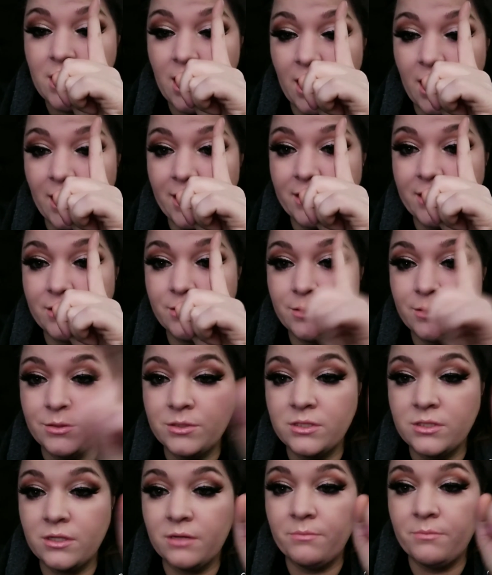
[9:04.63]
I
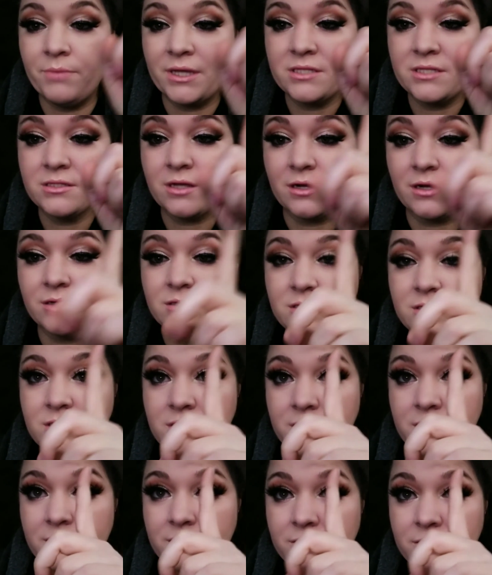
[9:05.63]
use baskar
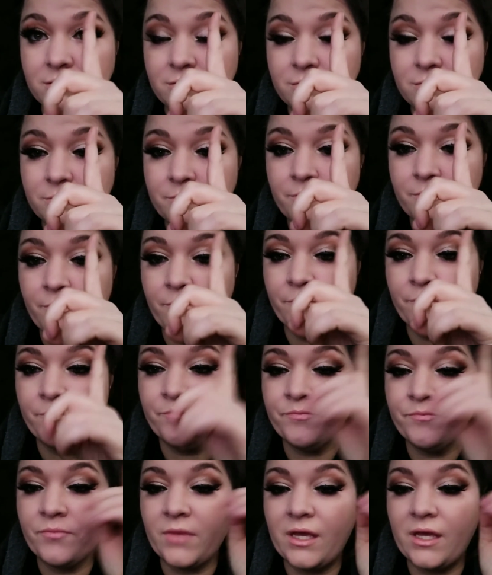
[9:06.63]
steel.
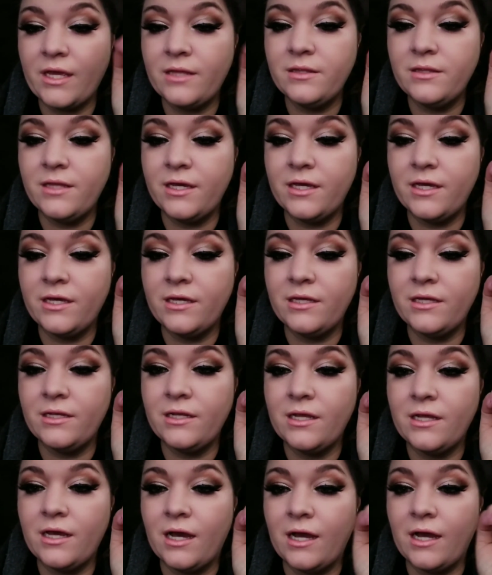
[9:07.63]
And
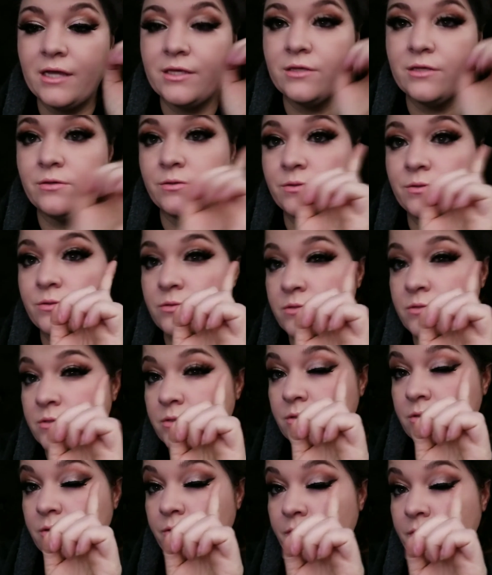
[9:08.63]
then I use
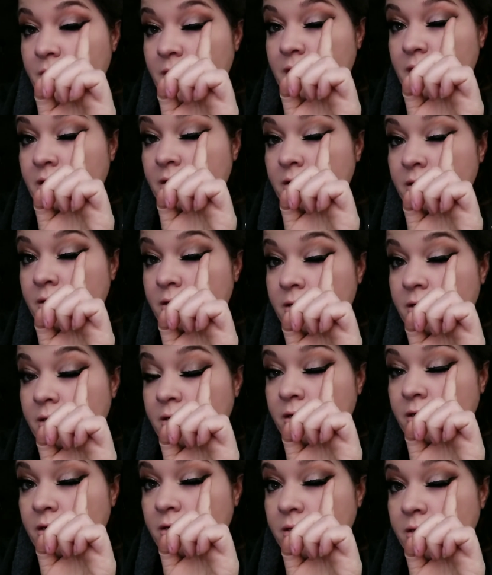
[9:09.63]
creed
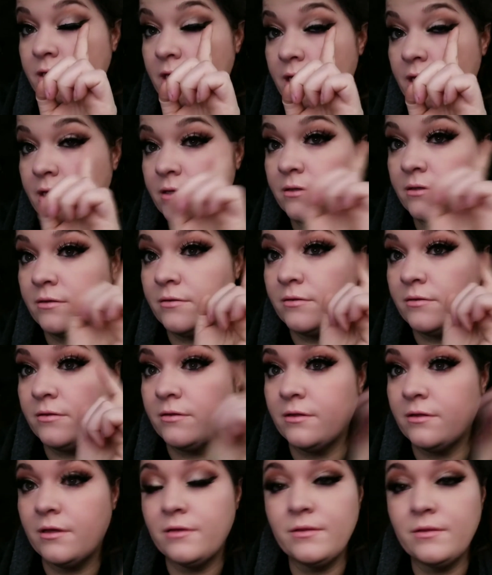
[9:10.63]
here on the end.
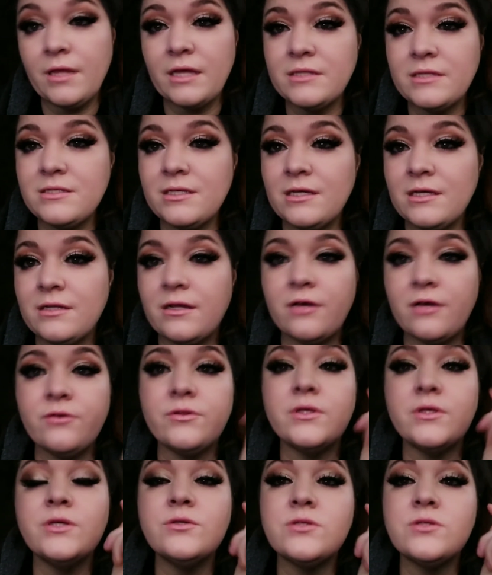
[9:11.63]
And that's it. I
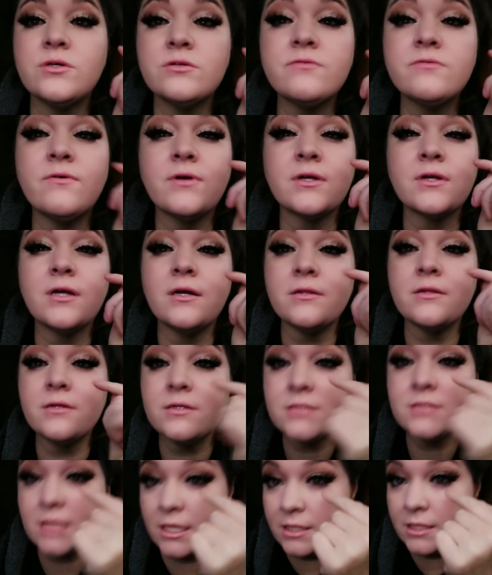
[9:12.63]
only use those four
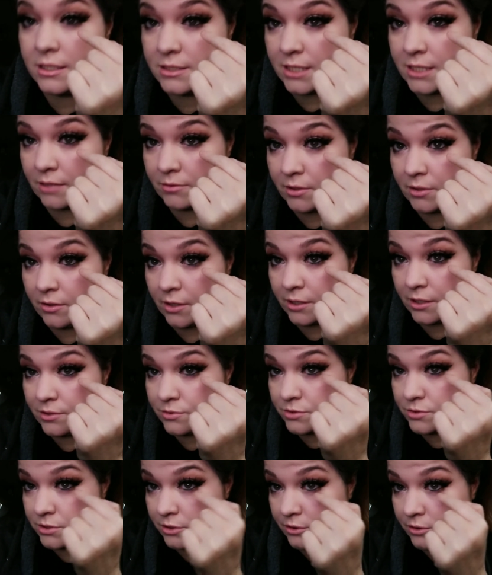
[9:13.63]
colors. And then down here I
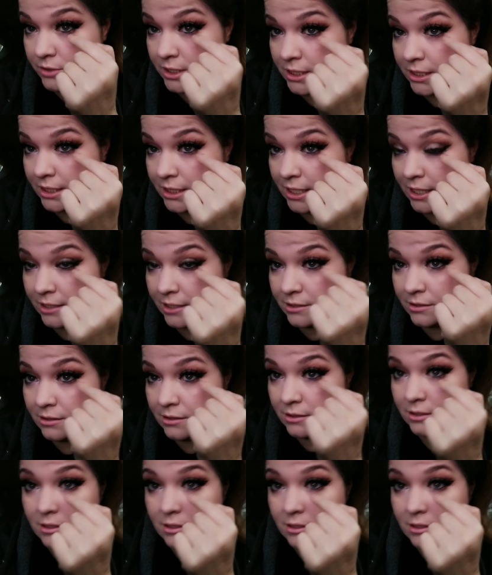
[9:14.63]
use creed again.